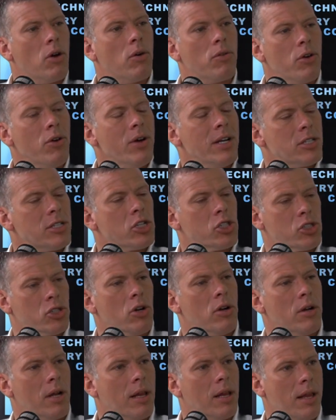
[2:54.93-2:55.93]
there is a
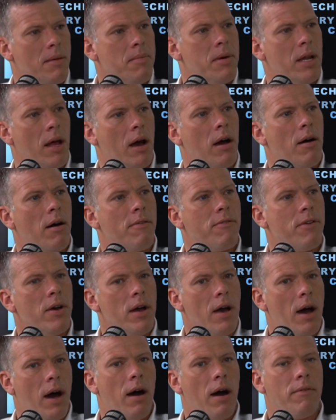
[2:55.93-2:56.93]
certain limit of
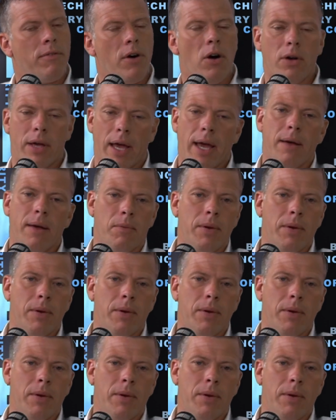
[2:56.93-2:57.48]
okay,